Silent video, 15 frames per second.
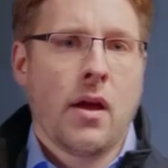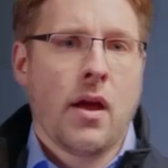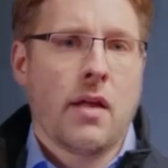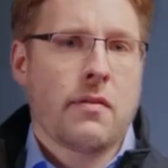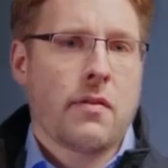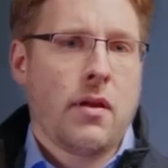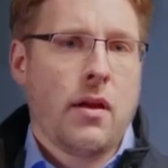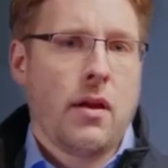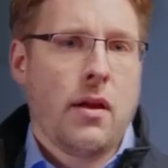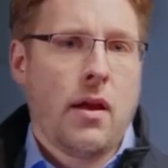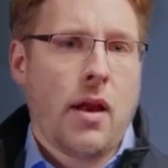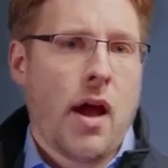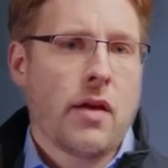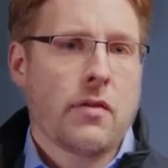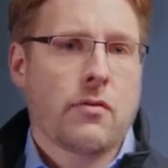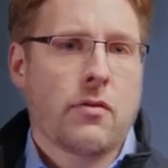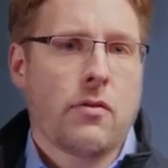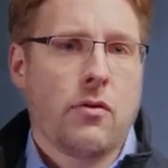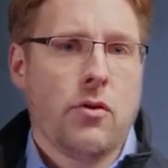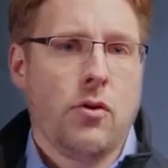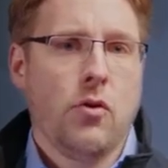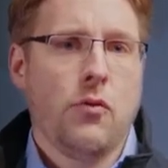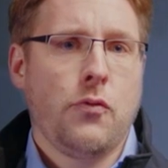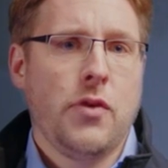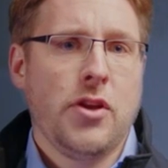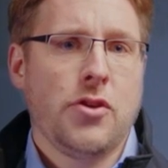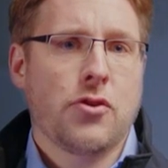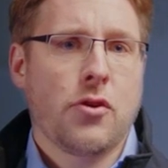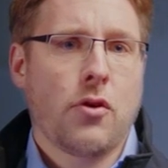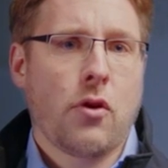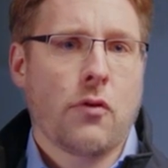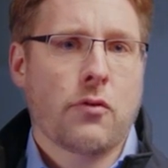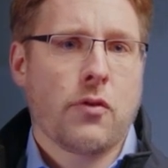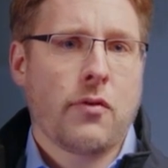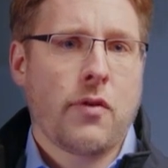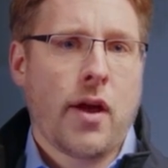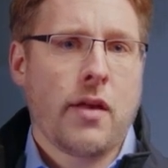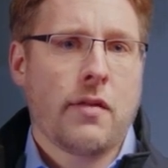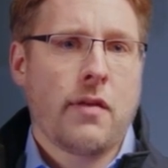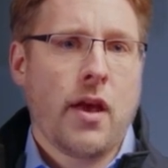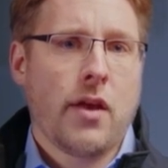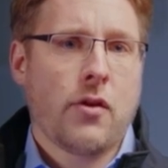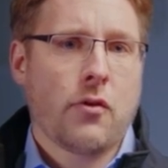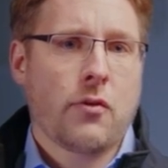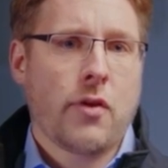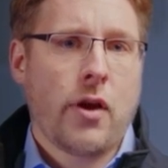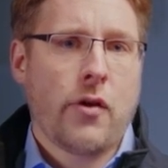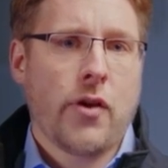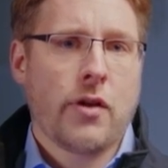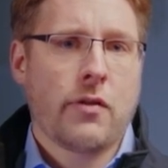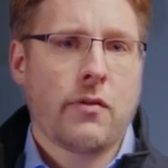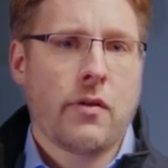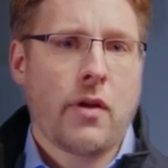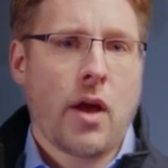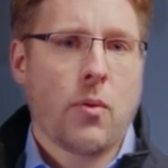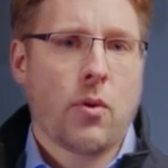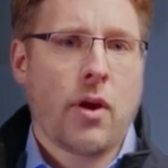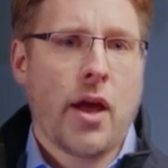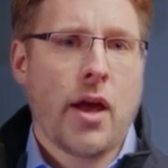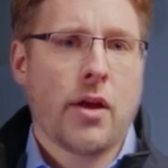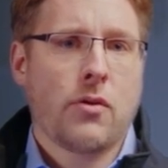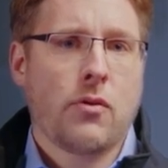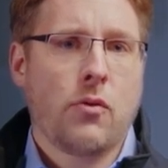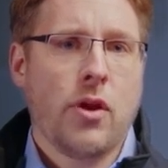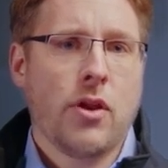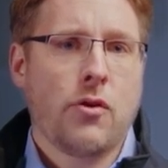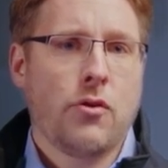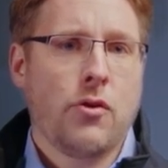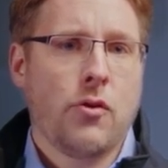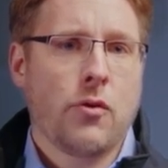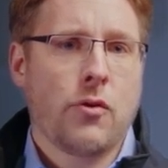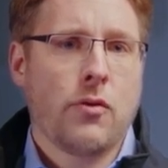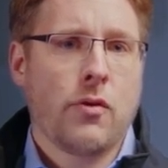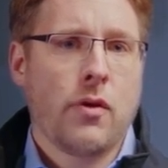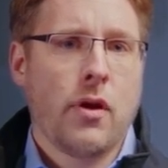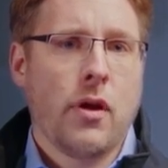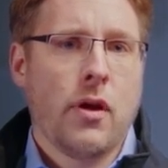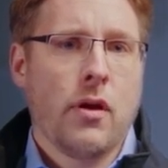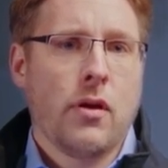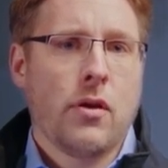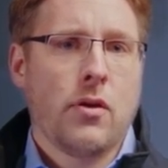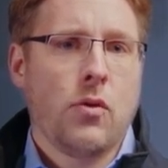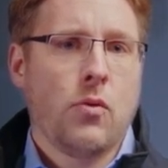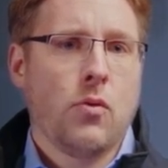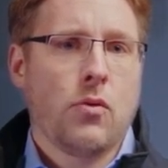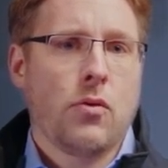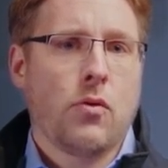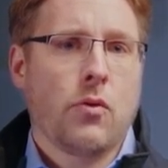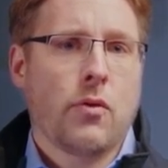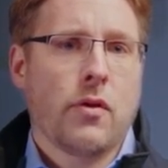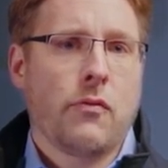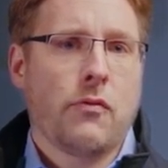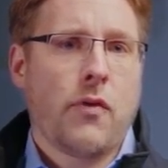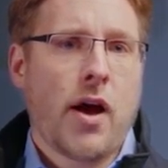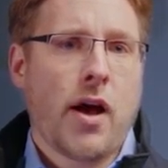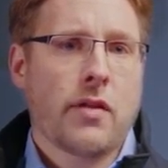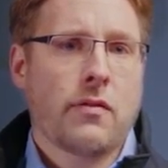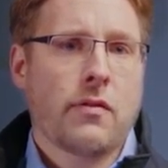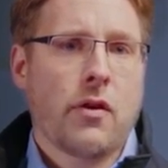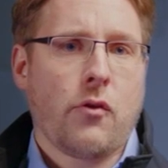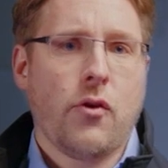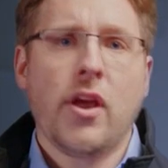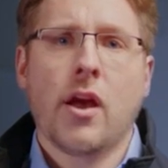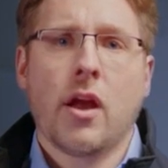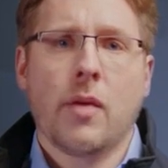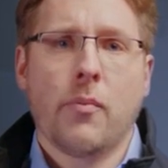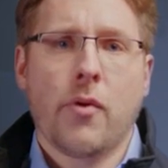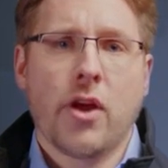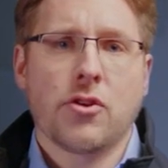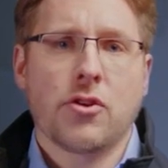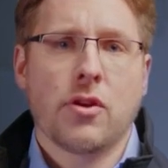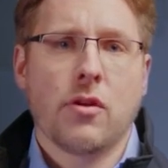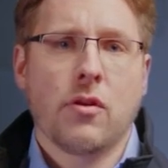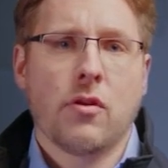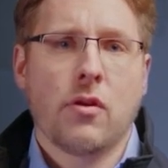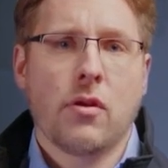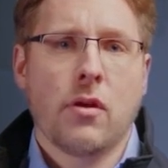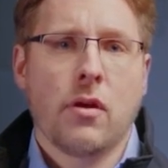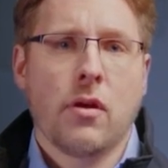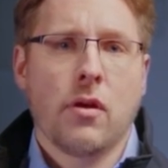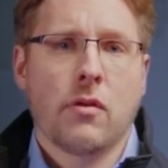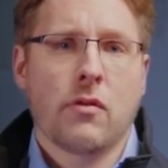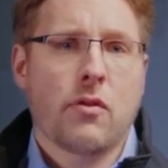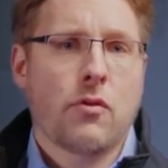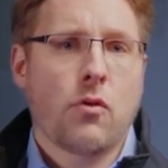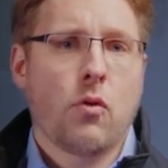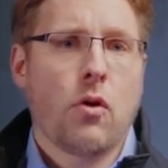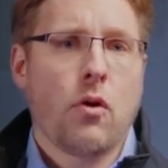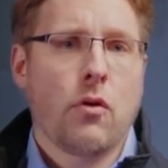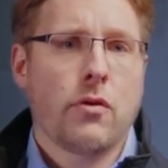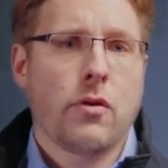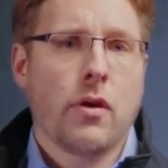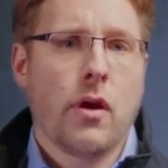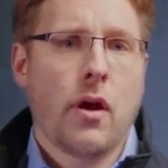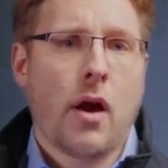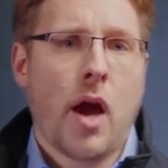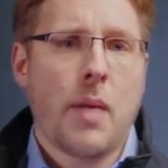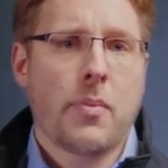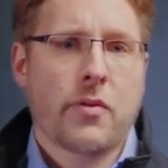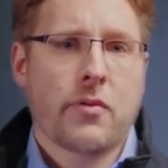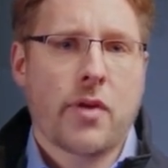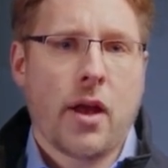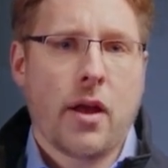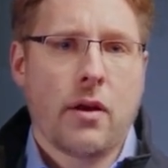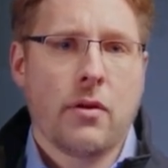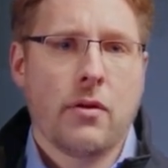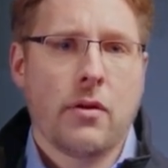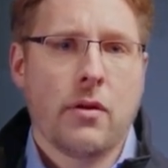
As the last new feature of the ZEISS ATOS LRX, I would like to introduce you to the fast recalibration, the so-called hyperscale.